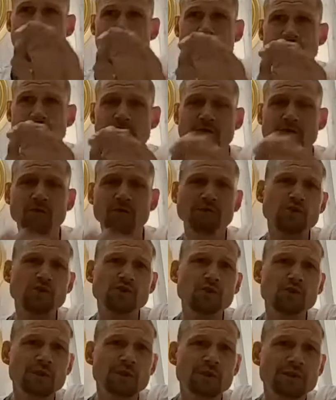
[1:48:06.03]
it's from
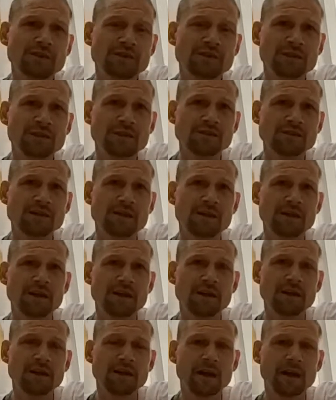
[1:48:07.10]
Sumer, isn't it, in
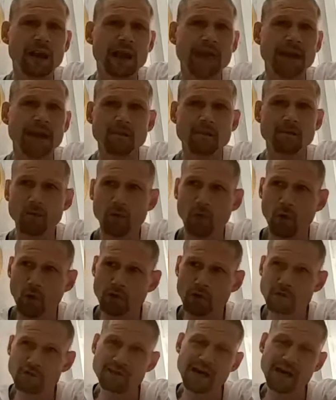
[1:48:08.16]
the clay
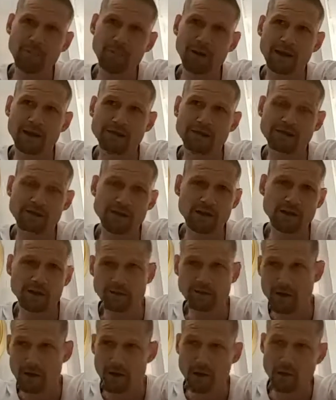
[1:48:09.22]
walls, tablets,
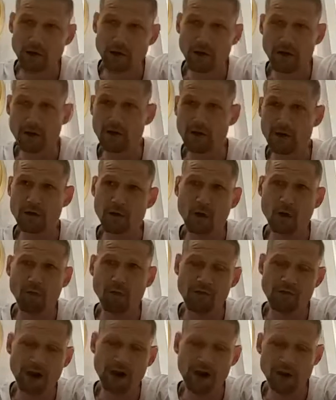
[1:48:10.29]
of
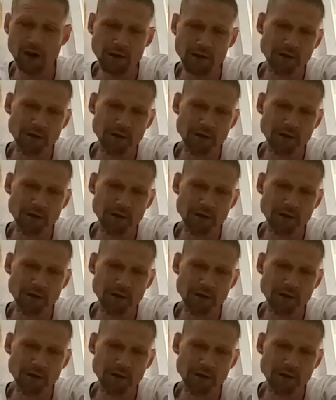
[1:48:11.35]
that.